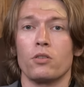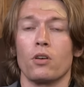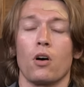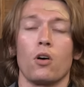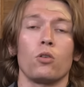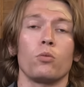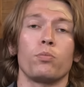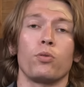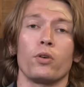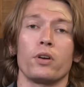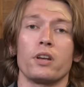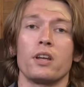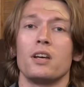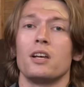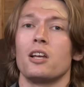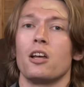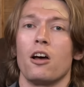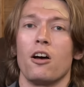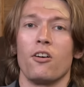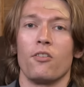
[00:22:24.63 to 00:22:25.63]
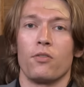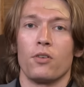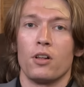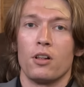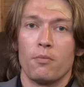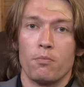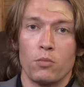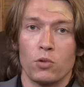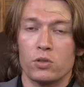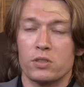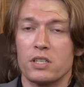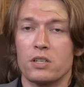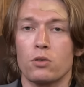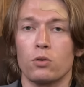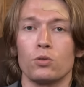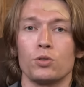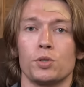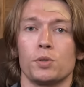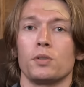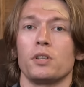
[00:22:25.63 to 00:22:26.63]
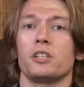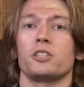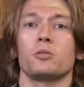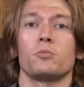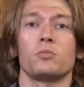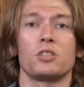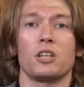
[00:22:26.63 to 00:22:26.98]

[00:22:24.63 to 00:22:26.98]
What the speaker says: The whole point of multiculturalism,